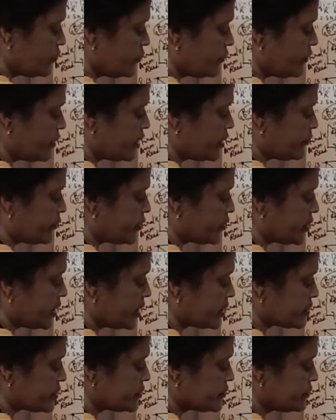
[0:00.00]
1 upon
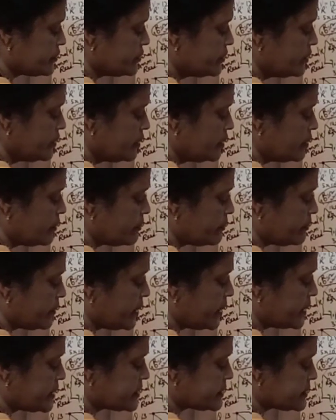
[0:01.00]
R2
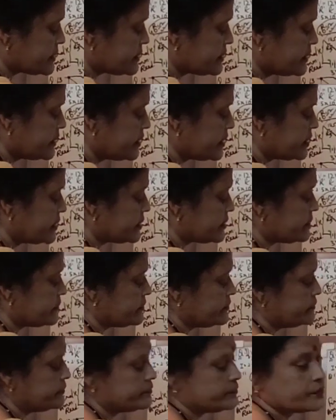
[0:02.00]
plus
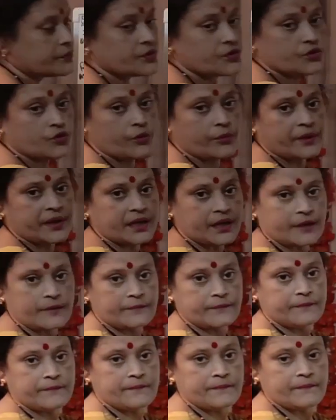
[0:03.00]
so many.
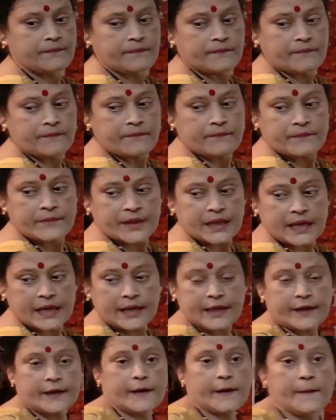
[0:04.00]

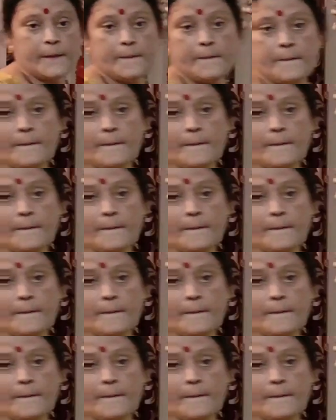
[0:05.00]
Clear?